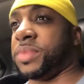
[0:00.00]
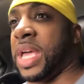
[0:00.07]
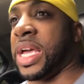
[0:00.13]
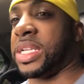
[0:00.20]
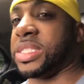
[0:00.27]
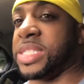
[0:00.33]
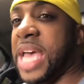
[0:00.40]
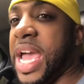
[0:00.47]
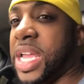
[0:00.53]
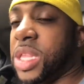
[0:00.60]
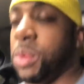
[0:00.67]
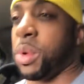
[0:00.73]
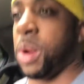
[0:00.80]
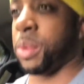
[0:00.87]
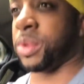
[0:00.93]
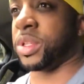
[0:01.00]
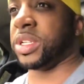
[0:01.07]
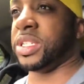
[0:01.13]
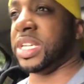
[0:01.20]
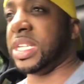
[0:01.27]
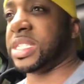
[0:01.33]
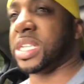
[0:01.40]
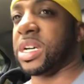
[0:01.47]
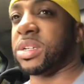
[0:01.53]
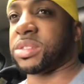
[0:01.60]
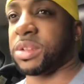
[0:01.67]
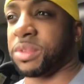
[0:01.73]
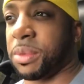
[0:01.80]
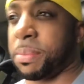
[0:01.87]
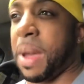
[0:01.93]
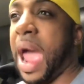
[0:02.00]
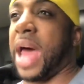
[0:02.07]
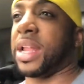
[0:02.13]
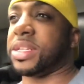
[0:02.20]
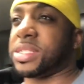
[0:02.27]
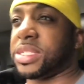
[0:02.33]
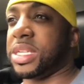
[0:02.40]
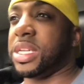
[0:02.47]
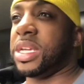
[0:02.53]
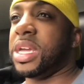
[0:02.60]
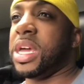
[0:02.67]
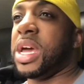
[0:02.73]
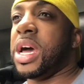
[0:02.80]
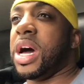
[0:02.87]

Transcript: exactly what were the details of the policy.